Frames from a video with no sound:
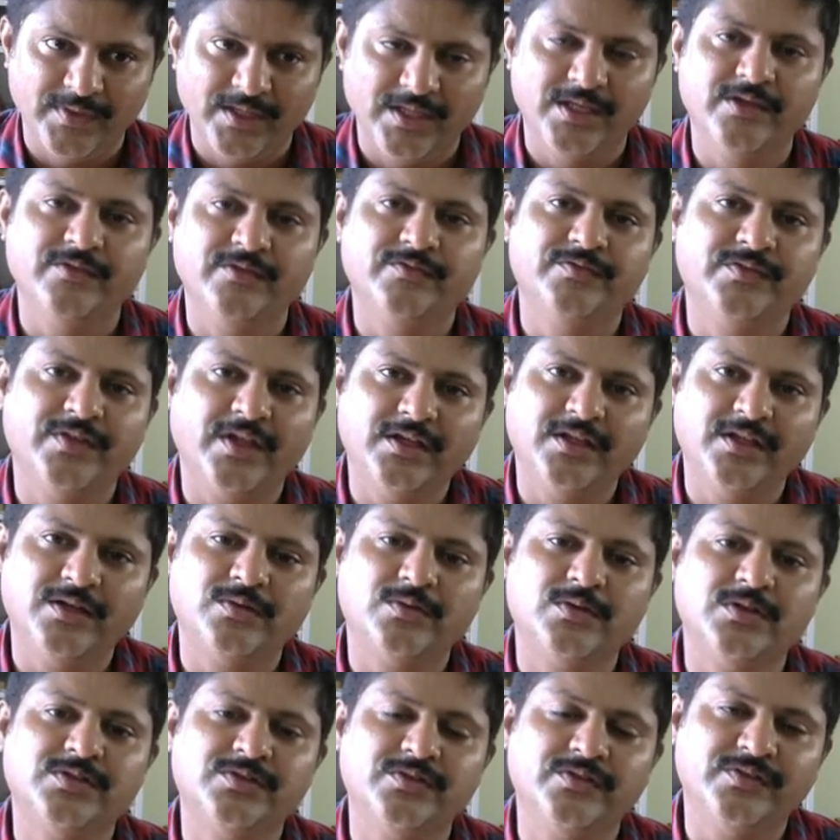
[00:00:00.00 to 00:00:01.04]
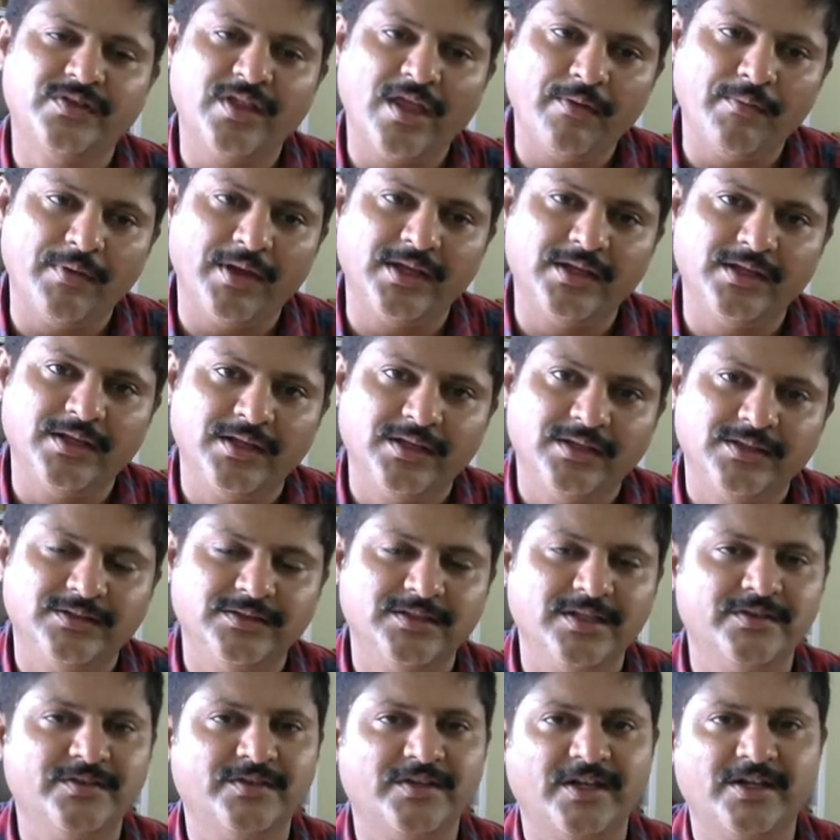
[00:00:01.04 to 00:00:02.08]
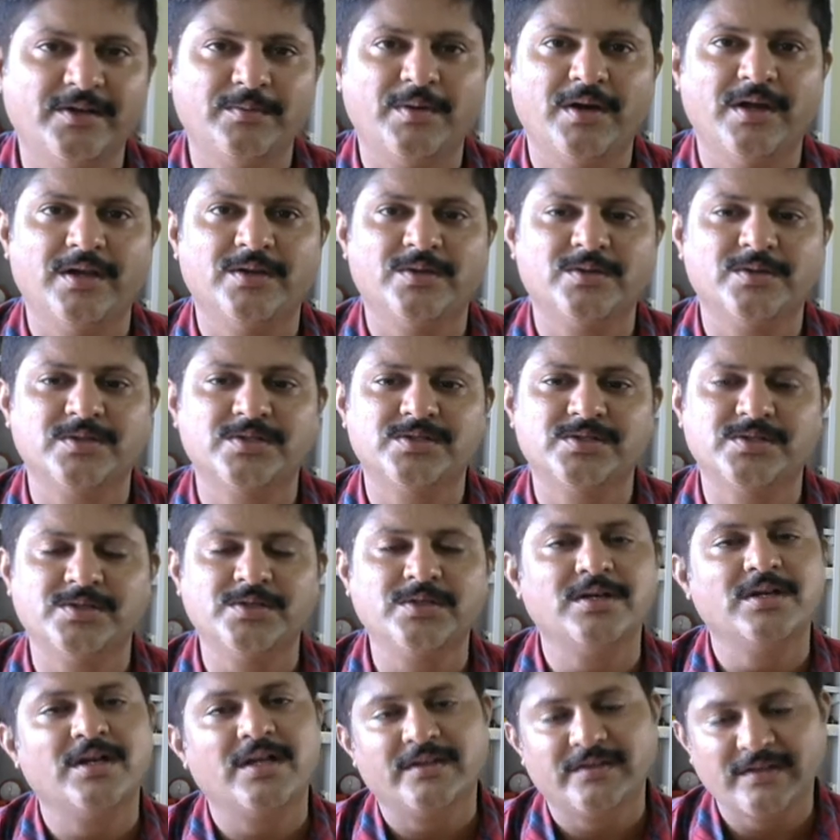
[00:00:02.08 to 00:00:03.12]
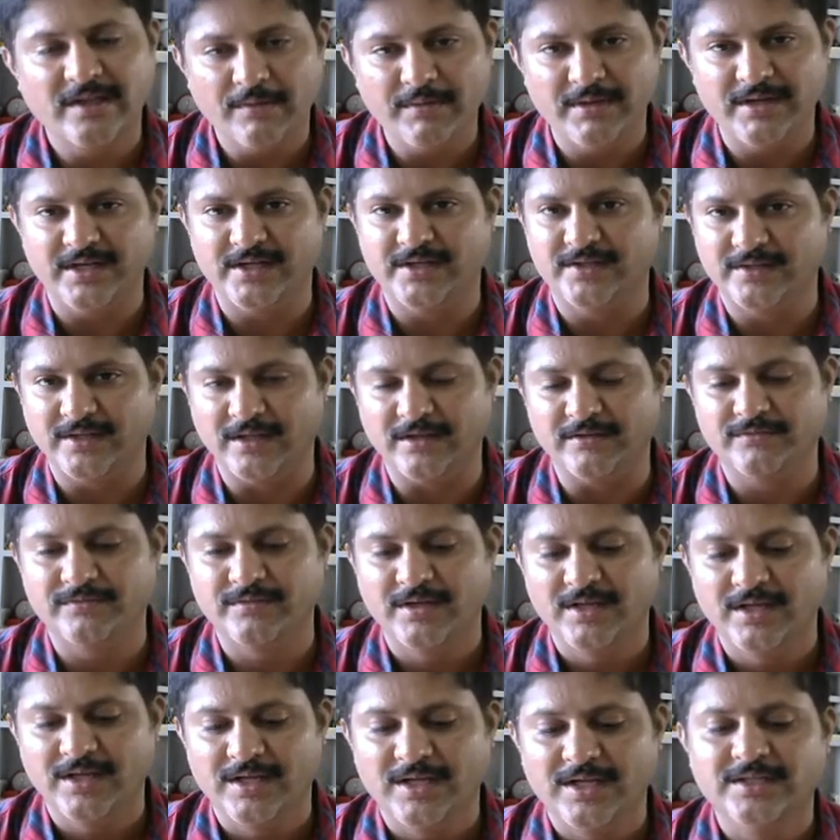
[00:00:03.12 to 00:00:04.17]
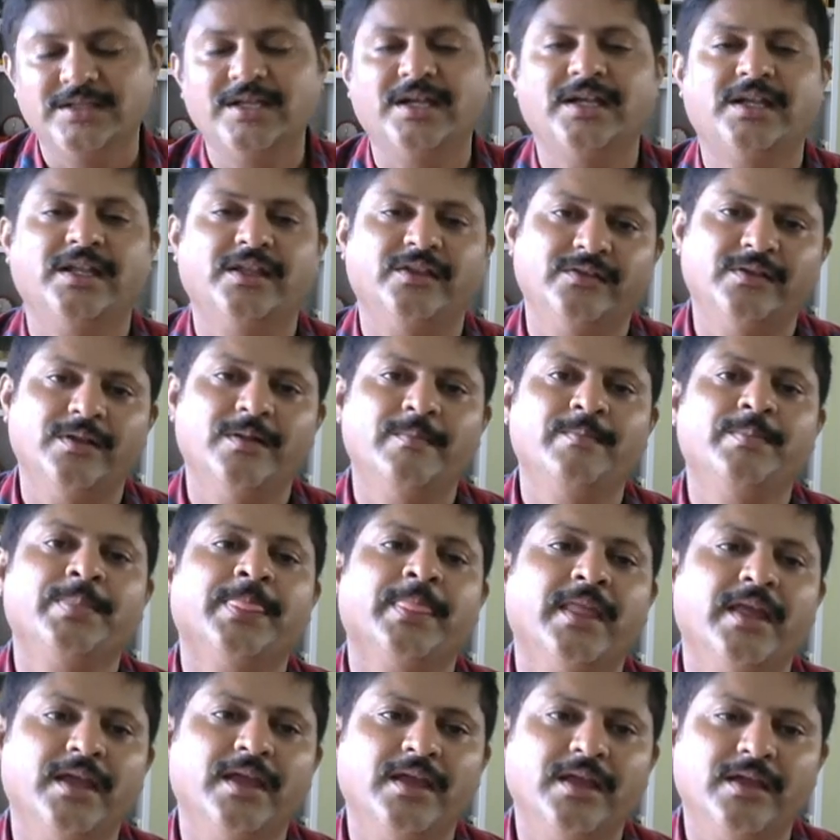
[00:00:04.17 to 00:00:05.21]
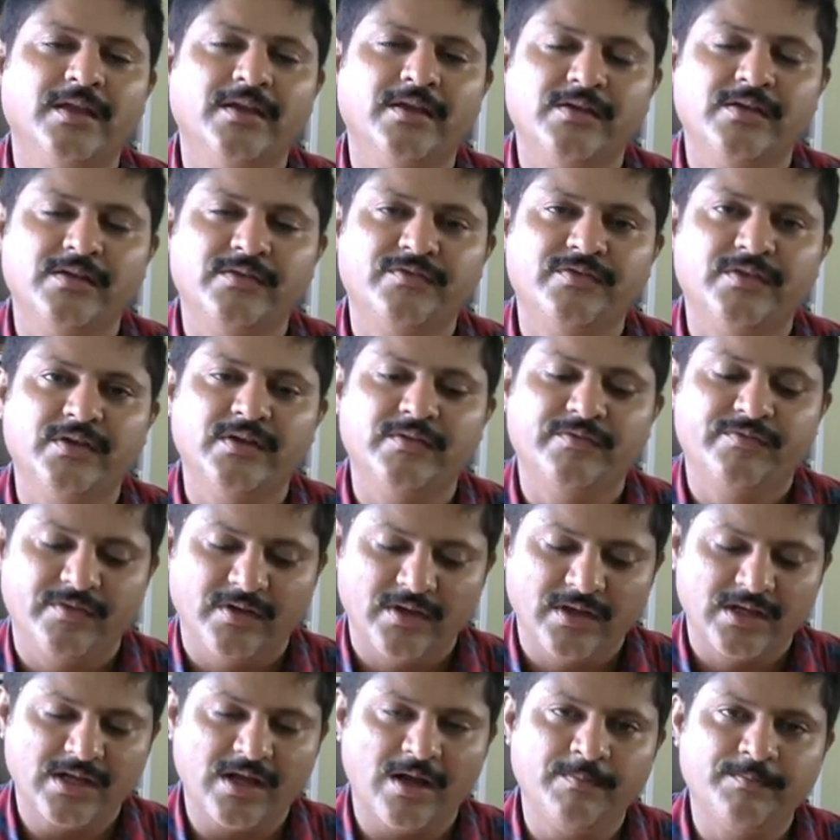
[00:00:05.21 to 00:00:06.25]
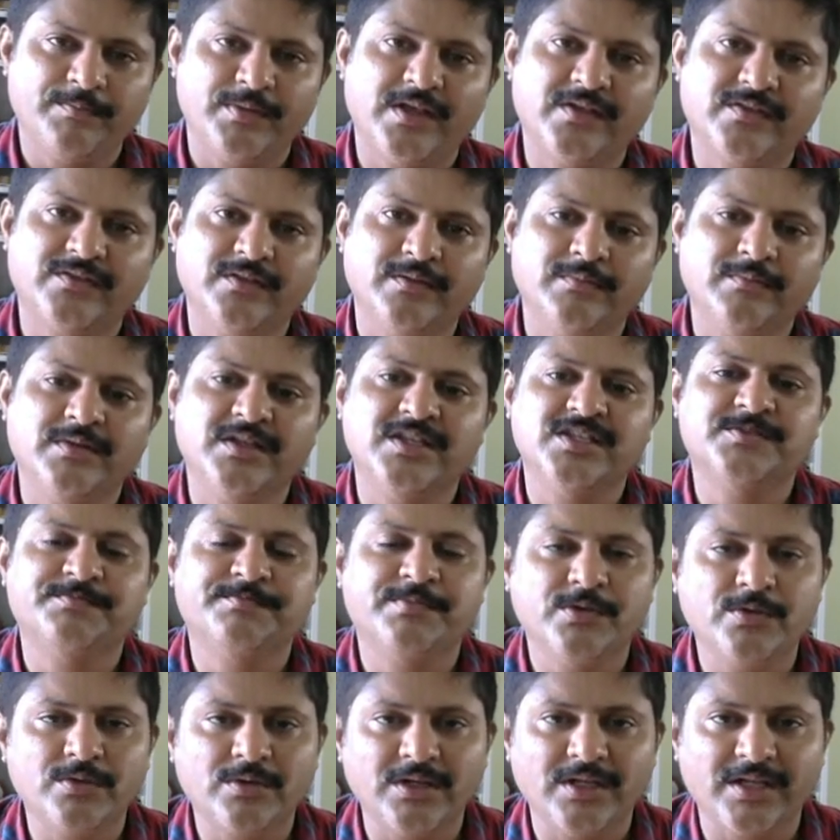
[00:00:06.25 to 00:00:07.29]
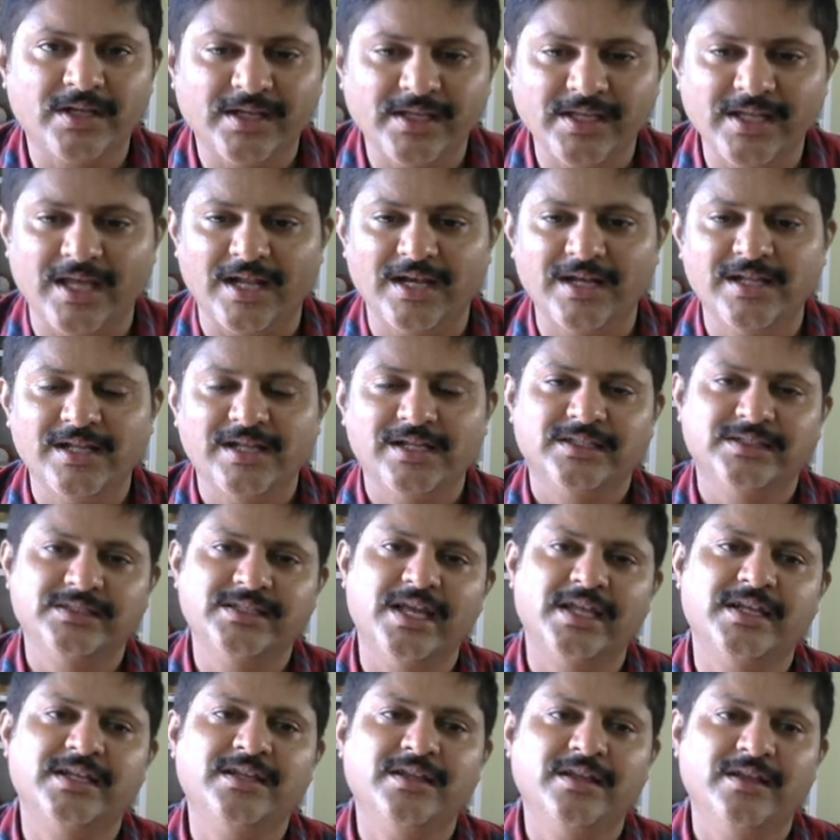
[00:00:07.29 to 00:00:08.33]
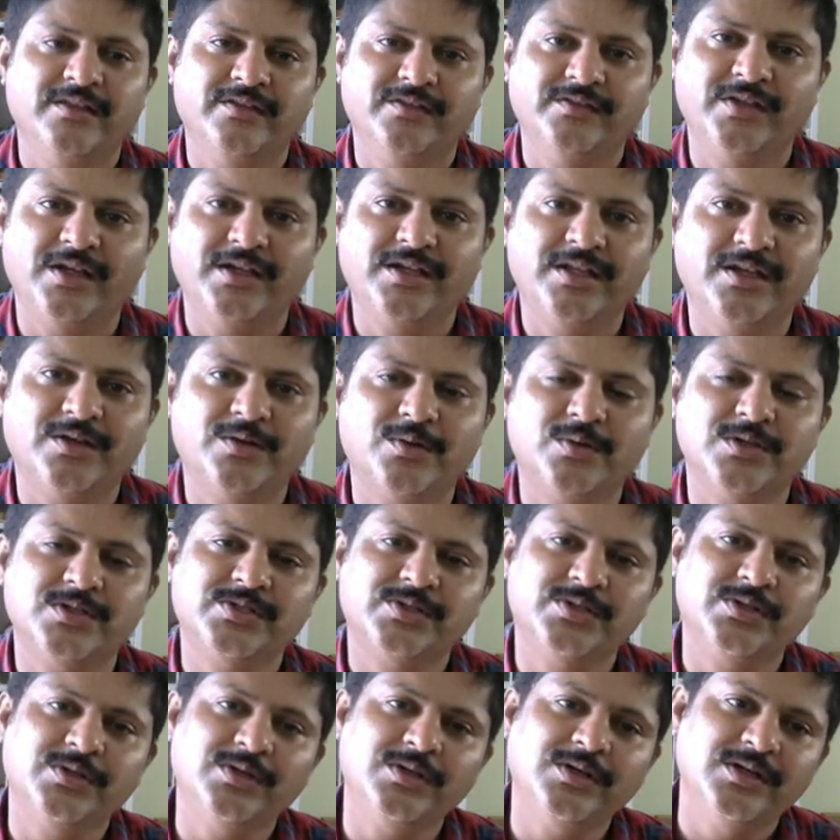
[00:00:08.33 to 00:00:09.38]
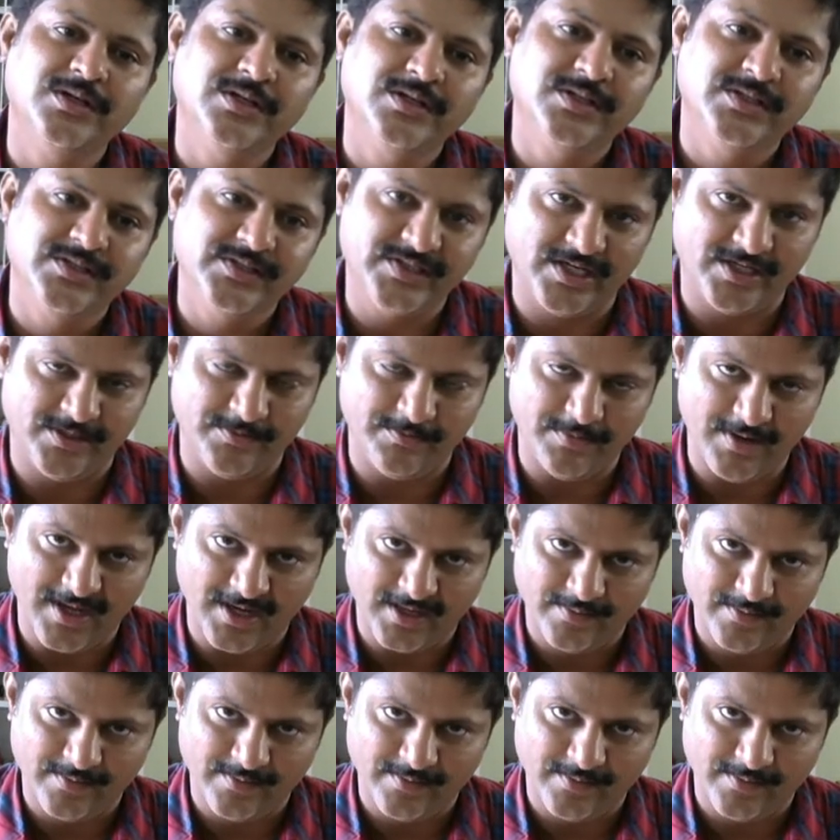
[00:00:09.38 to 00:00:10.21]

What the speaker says: If z equals to 7, then z bar equals to 7 itself. That is, if a complex number is purely real, then z equals to z bar.